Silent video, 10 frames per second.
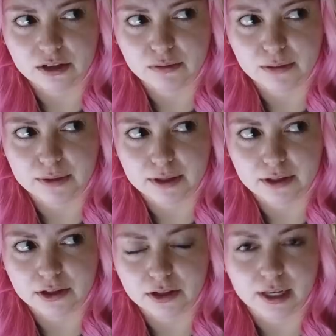So maybe
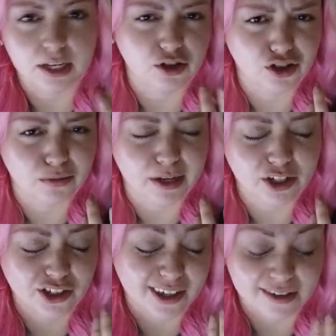they're still getting too
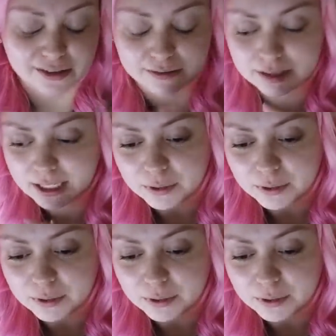much. I don't know.